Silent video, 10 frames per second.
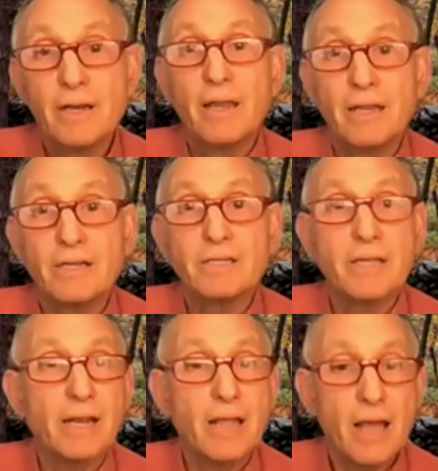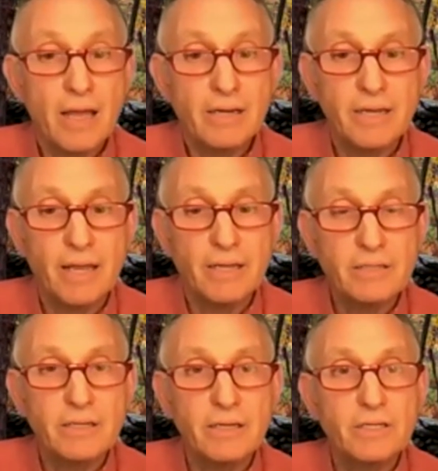It's not a contest.
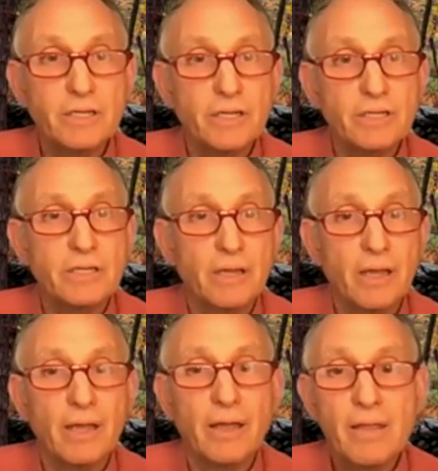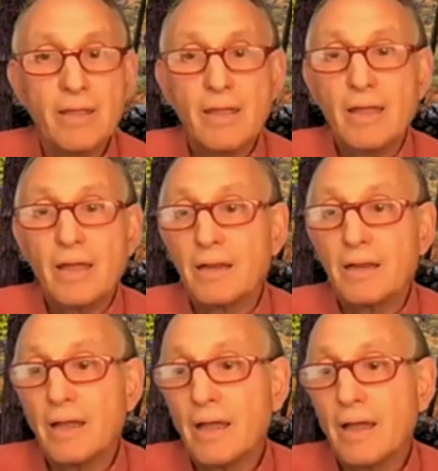It's just uh,
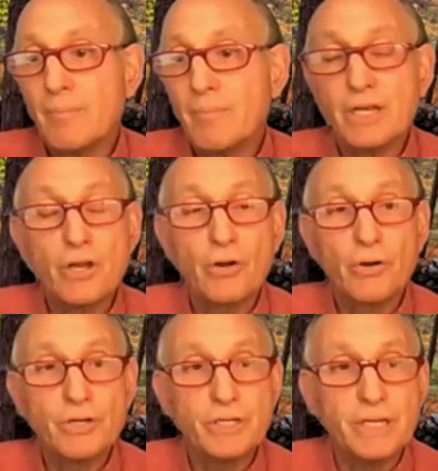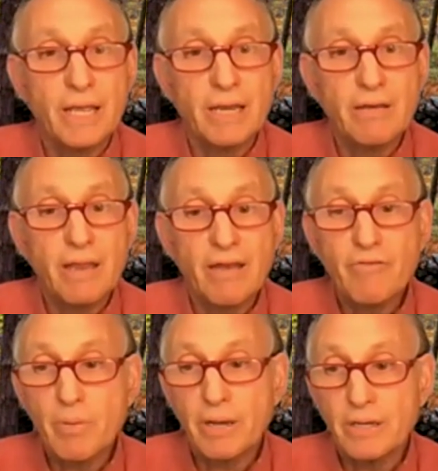um, encouraging
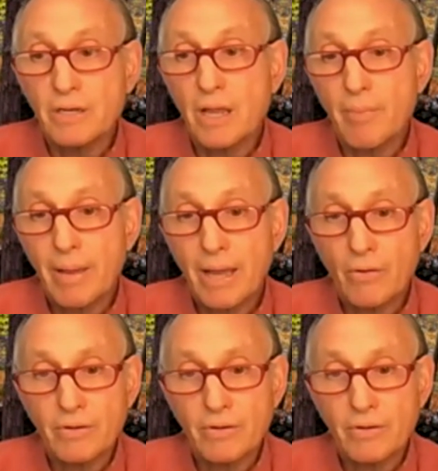everybody to come out